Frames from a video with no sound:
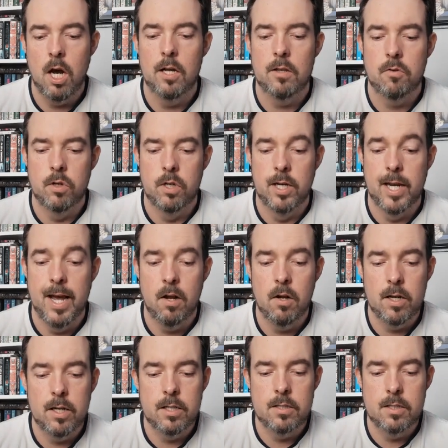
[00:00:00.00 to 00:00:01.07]
Othran now
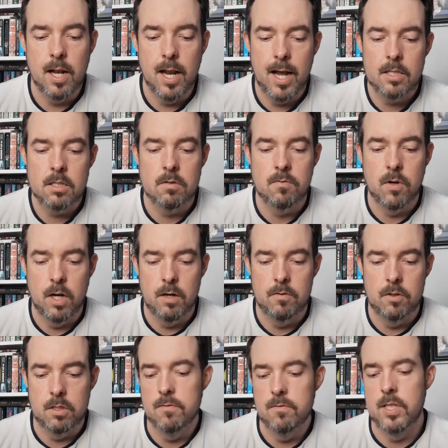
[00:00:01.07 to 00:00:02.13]
leads the last
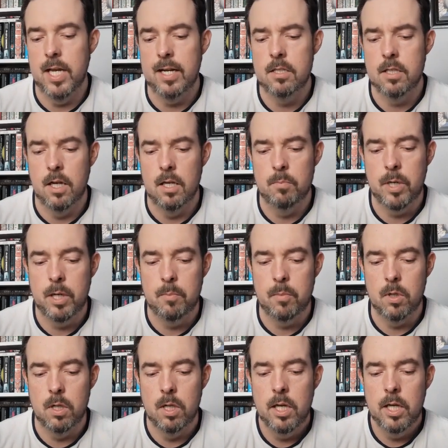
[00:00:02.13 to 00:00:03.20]
survivors of his exiled
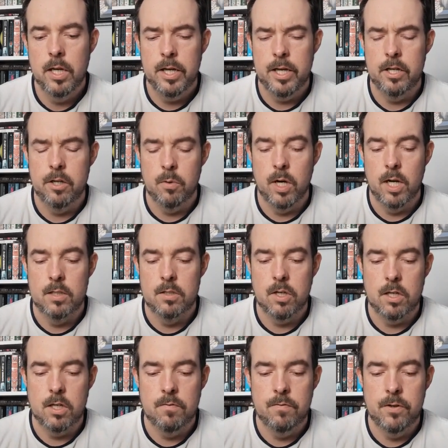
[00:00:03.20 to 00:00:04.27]
people into an
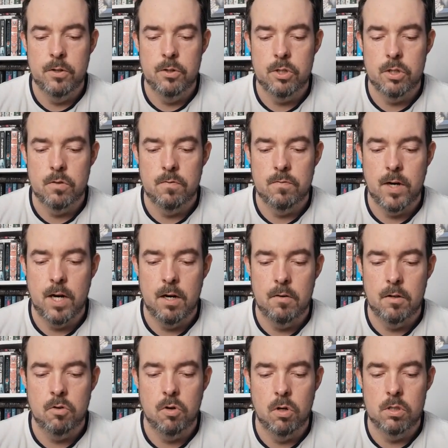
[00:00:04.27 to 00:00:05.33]
uncertain future
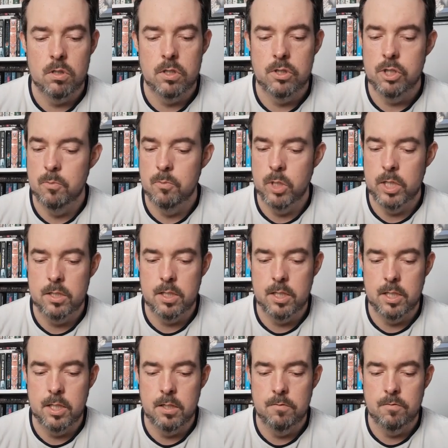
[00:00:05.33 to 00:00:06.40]
far across the shimmering
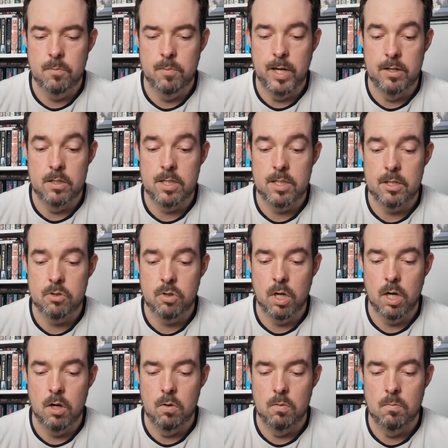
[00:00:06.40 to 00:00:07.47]
sea from their
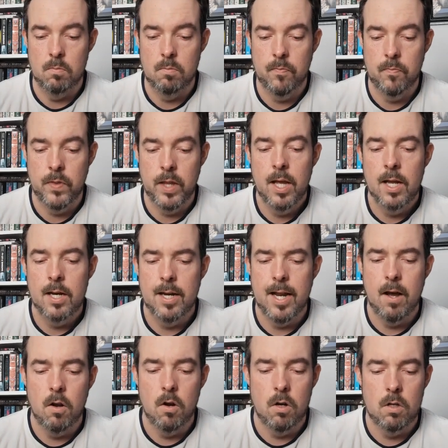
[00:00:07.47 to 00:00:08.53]
ancestral home,
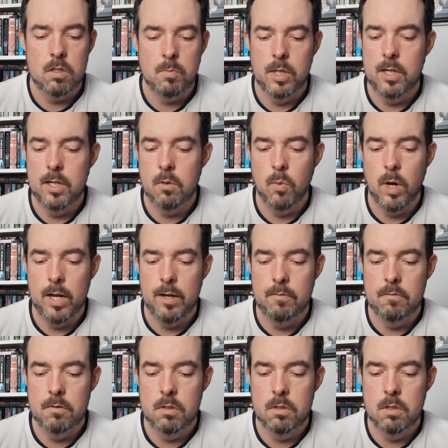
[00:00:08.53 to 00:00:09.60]
now lost beneath the
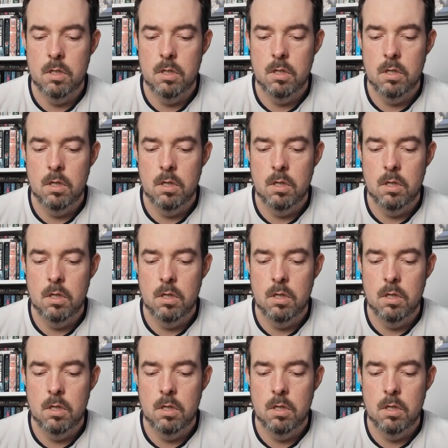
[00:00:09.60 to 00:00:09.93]
waves.